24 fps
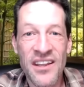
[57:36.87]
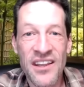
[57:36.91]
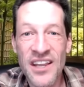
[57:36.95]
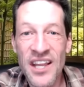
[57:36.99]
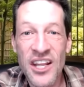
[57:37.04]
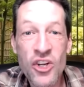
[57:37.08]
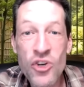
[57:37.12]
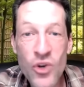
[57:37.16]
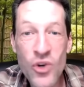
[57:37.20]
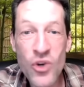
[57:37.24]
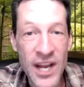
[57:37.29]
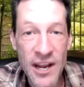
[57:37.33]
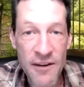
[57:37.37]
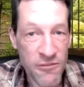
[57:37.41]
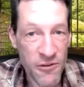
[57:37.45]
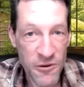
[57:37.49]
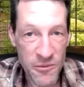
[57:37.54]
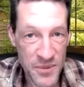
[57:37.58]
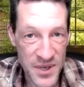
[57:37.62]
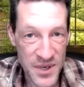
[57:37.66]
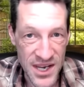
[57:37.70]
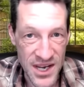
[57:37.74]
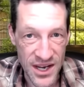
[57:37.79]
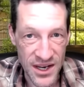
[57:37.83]
that could ever
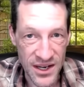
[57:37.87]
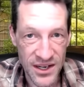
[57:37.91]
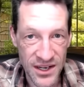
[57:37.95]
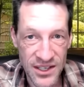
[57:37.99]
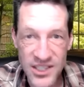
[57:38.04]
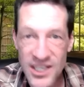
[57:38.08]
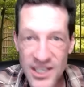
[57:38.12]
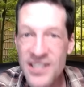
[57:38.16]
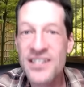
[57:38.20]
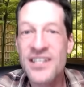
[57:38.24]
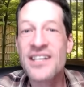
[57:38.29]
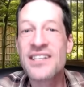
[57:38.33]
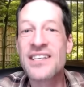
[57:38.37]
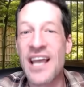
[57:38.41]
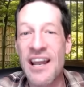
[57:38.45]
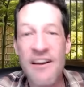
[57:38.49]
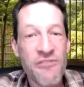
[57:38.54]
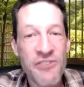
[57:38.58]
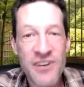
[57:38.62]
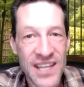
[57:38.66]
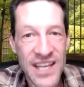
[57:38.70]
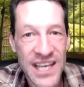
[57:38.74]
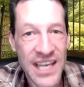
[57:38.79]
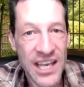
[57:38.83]
be, just as
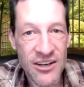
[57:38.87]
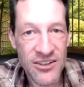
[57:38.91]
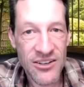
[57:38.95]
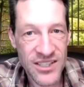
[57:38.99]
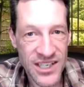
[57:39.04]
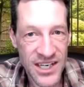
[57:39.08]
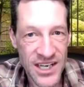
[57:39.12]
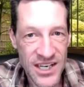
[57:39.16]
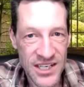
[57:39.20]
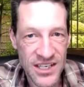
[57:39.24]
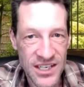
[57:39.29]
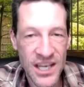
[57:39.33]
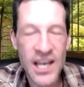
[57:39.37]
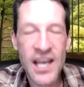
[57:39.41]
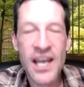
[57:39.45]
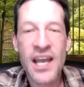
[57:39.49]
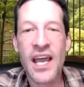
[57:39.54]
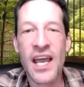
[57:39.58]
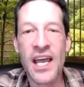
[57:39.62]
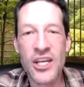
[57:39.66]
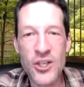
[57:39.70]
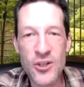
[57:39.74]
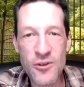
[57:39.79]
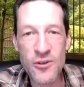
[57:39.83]
everything else is.
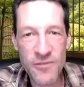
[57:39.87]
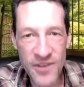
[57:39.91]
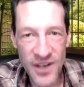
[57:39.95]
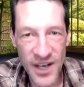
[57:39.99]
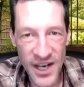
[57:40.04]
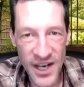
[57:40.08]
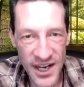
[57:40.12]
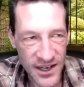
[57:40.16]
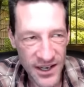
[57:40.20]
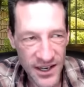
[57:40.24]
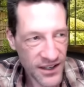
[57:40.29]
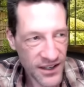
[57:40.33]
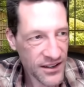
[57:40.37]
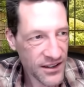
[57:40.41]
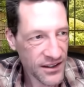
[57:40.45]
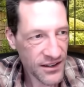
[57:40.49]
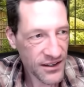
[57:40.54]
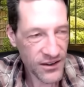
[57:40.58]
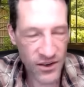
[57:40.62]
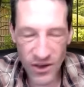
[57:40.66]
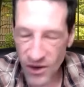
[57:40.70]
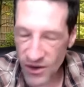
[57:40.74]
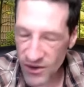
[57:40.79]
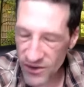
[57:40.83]
And you've got
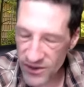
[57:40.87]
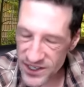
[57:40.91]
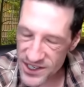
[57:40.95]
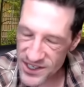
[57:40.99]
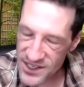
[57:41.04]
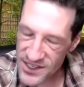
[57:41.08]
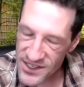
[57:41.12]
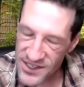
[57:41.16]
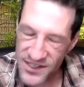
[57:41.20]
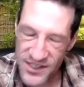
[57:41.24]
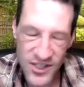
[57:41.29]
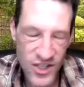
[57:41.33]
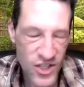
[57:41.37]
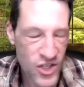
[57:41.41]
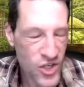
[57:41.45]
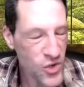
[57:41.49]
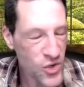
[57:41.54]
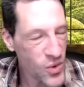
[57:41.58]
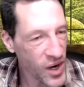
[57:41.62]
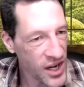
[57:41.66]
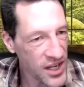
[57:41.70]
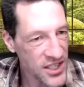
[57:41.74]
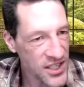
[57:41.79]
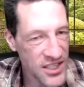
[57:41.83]
all these
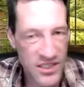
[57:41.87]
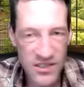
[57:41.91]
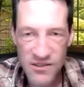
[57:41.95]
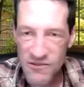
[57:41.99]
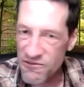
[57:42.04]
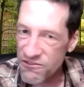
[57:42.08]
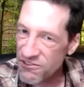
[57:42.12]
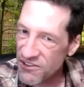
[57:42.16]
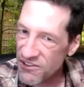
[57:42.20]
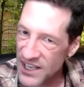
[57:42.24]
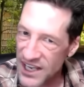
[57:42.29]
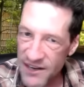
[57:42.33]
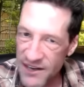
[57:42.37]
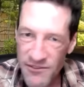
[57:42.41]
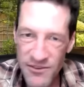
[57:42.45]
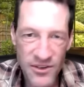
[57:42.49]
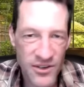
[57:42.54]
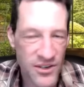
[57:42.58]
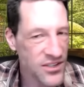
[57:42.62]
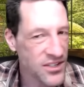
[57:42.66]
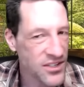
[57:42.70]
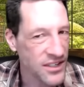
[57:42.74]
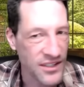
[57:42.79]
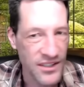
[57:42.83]
nuances and
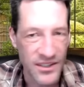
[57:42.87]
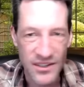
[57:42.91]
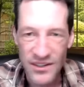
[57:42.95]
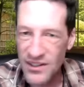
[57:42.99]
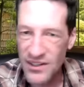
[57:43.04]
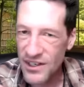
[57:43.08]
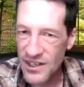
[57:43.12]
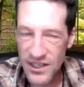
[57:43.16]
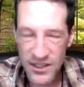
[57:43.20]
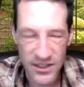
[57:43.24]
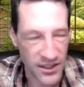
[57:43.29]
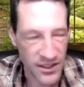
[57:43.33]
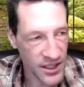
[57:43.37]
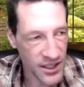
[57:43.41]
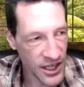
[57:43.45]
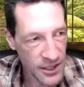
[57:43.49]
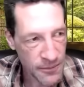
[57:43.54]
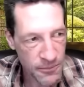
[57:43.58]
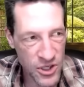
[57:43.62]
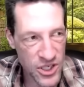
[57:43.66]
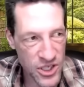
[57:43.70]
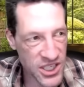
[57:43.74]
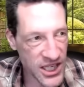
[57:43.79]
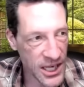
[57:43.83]
flavors and, and
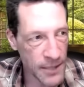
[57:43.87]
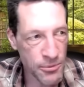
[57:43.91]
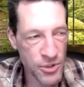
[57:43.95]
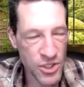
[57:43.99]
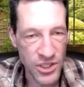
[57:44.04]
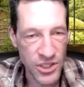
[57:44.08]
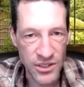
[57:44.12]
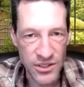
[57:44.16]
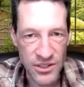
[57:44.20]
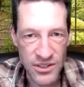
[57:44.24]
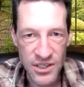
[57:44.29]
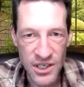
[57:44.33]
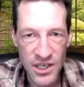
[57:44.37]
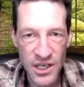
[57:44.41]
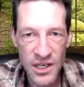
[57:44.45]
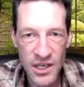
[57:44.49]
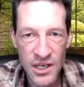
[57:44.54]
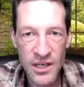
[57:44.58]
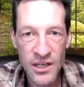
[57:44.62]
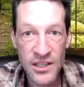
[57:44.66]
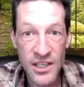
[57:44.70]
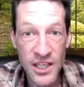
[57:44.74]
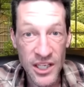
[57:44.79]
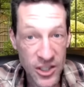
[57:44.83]
perceptions
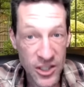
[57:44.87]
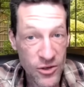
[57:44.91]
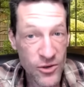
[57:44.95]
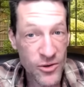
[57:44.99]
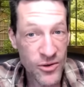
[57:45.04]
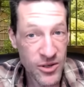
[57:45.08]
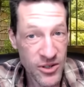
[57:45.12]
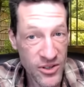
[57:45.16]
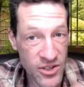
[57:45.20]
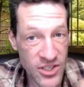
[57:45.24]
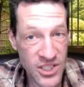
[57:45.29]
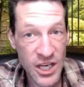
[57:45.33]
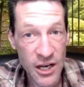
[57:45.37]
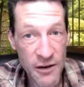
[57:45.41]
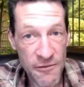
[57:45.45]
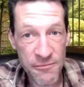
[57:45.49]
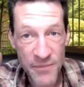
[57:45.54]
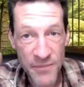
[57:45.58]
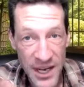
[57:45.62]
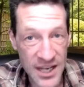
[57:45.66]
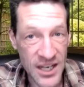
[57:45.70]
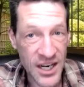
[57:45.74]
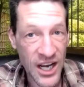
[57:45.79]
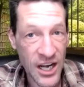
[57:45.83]
that you yourself
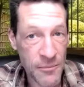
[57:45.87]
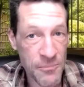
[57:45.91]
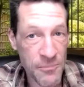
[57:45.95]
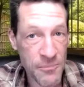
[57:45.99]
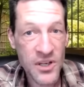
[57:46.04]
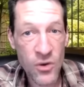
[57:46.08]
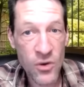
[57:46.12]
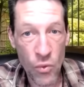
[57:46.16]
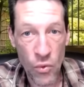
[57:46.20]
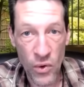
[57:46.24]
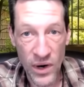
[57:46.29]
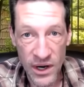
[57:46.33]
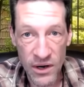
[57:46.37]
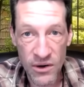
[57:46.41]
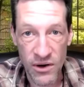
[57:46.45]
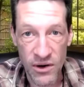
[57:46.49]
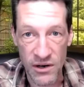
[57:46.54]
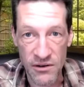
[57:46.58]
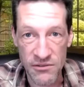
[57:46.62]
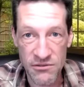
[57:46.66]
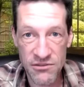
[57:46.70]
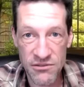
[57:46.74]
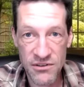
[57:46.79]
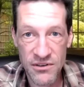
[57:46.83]
may not be aware of.